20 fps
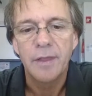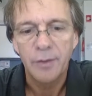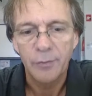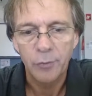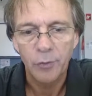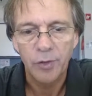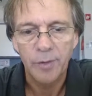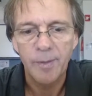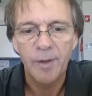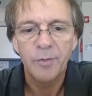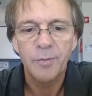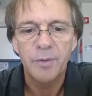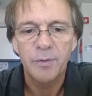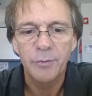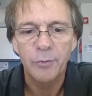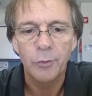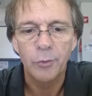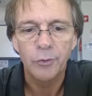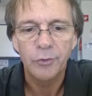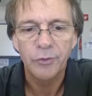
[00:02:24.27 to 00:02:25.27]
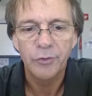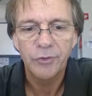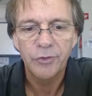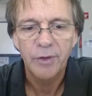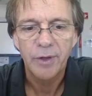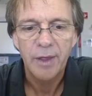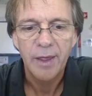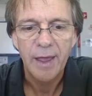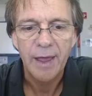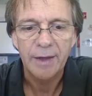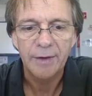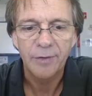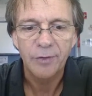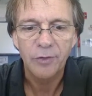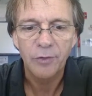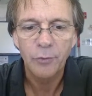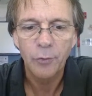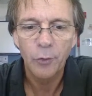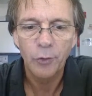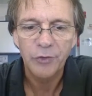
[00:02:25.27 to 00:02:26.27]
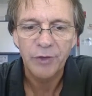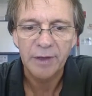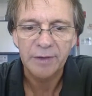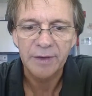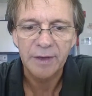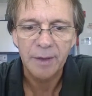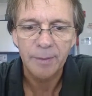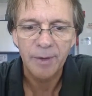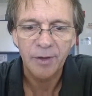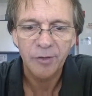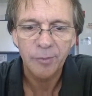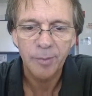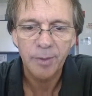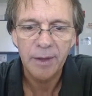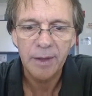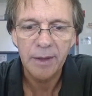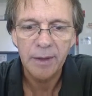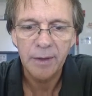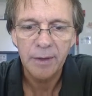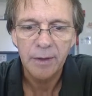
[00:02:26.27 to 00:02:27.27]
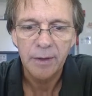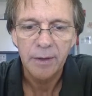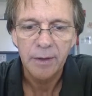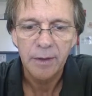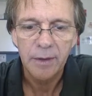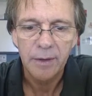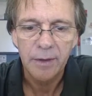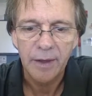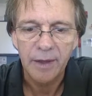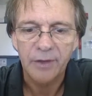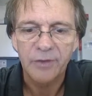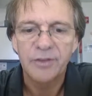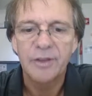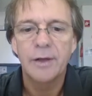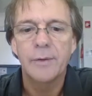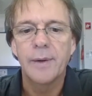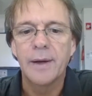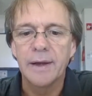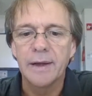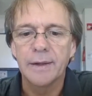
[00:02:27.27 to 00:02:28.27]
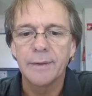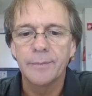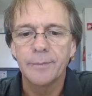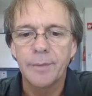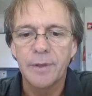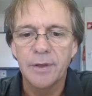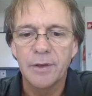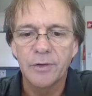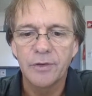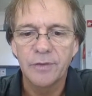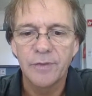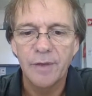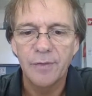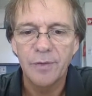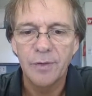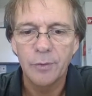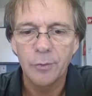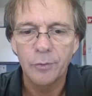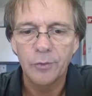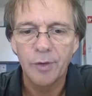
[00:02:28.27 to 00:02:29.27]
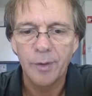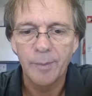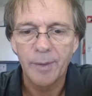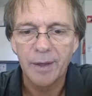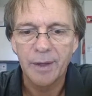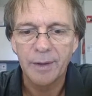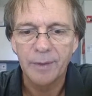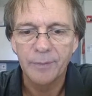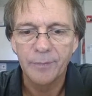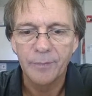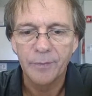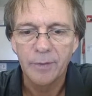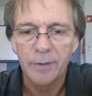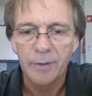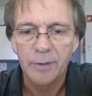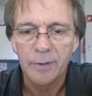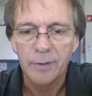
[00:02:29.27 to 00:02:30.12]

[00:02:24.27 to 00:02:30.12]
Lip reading: Therefore, there must be forces. And if there's a force acting, it must be accelerating, because of F equals ma.